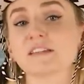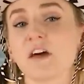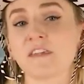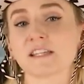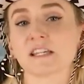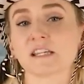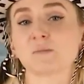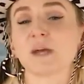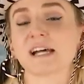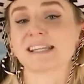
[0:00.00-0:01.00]
this on this
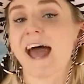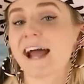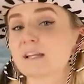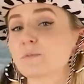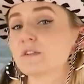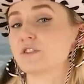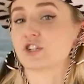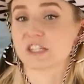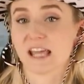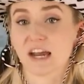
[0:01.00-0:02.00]
list because experts are
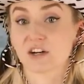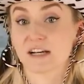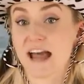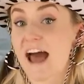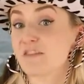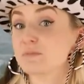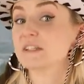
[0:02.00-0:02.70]
scared and have